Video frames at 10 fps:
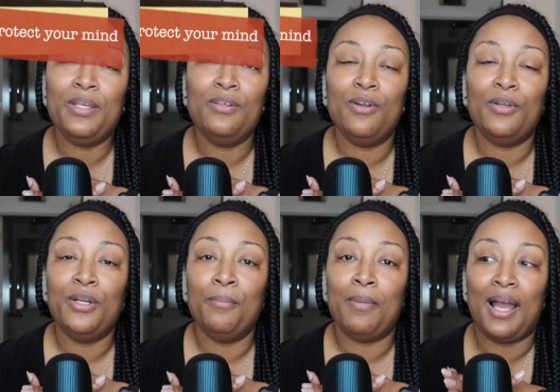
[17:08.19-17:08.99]
me, you know,
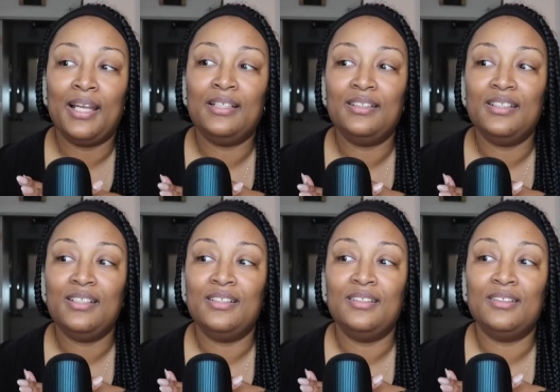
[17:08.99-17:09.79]
your mind
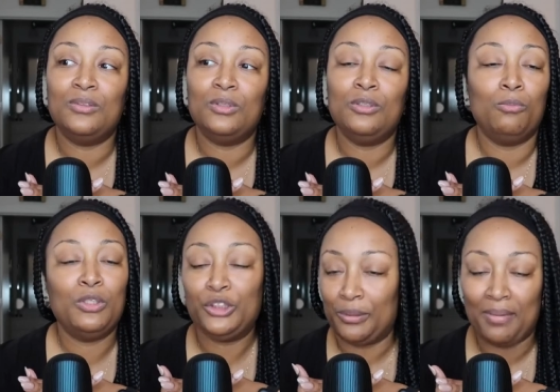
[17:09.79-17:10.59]
is, you know,
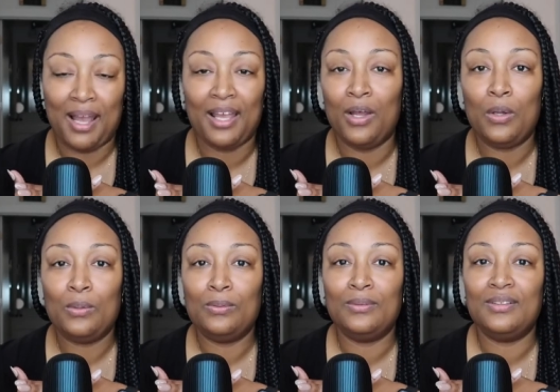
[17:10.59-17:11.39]
once your mind
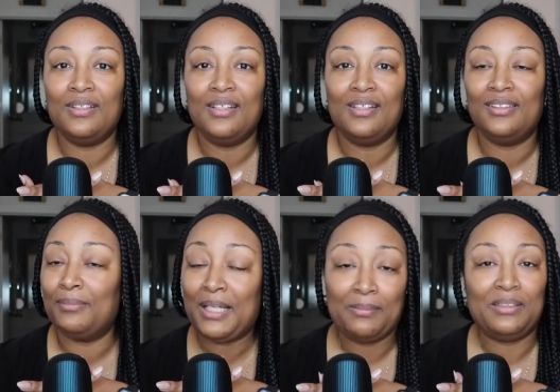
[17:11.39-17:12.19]
goes
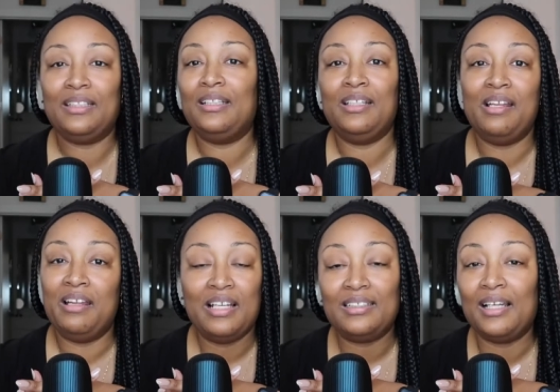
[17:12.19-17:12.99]
sometimes it,
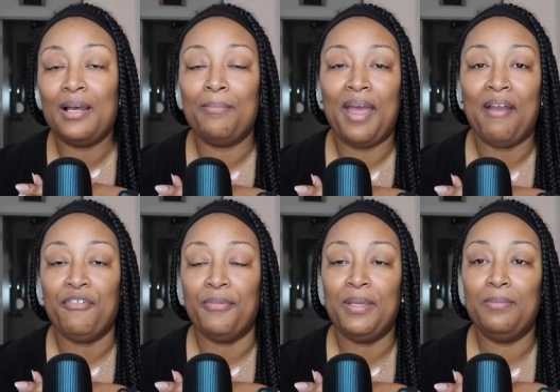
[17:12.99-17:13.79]
it, doesn't come back
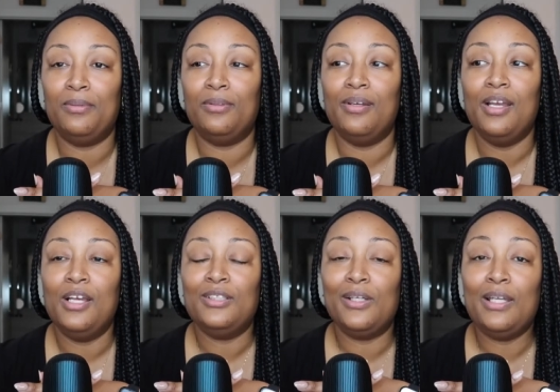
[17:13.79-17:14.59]
for people.
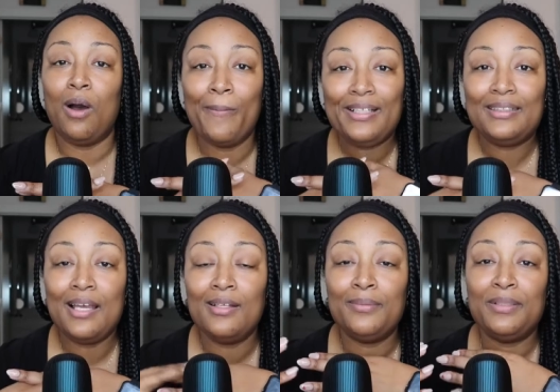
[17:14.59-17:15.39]
So he always
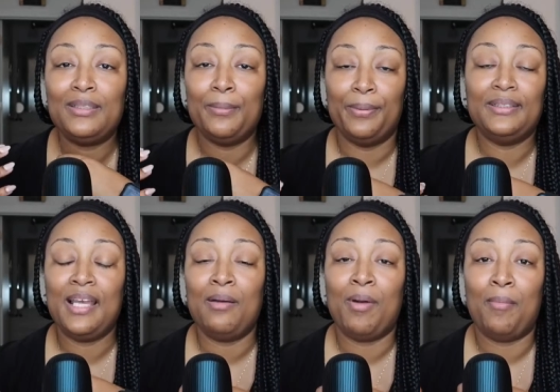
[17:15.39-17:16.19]
tells me to
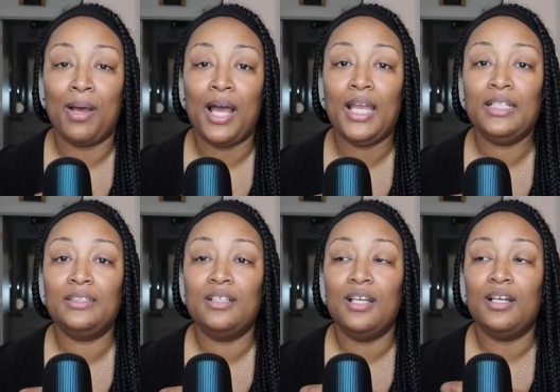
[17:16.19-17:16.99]
protect my
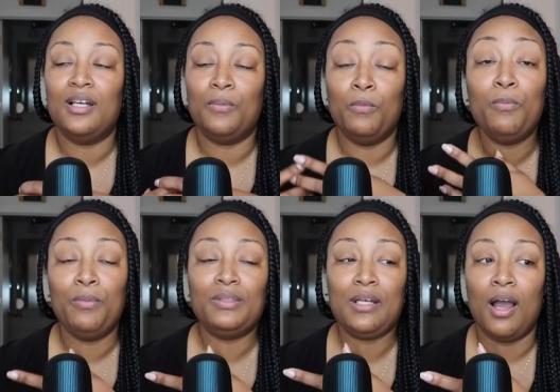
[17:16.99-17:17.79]
mind. Um, when we
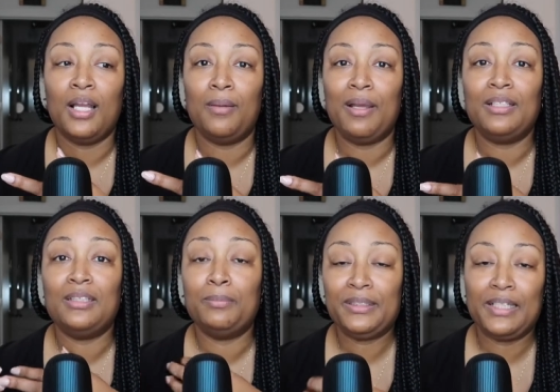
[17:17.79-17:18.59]
were talking about this,
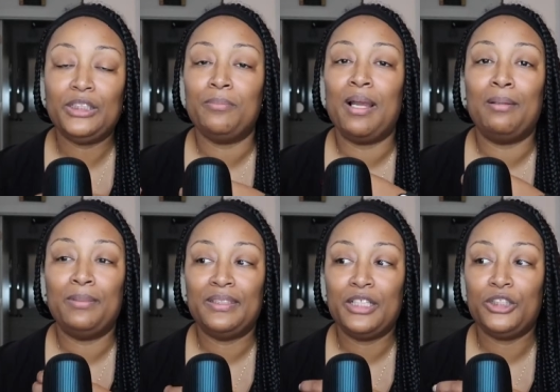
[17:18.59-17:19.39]
protect your mind,
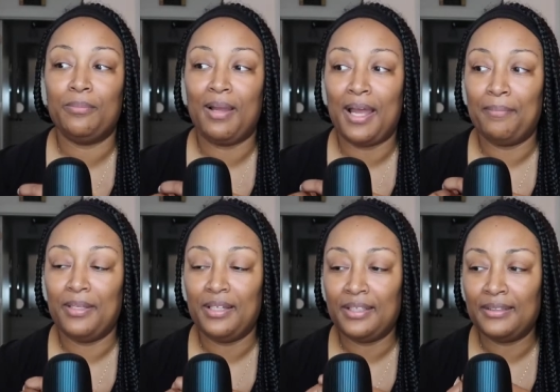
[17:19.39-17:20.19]
protect your mind,
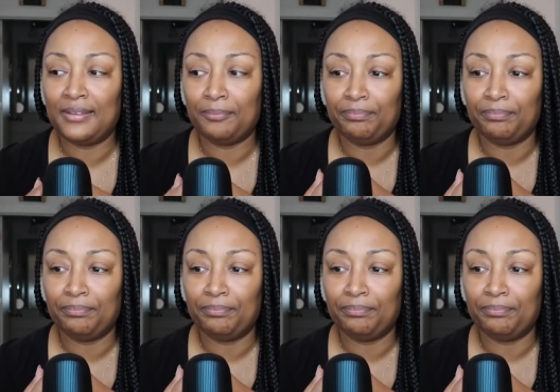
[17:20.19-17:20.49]
because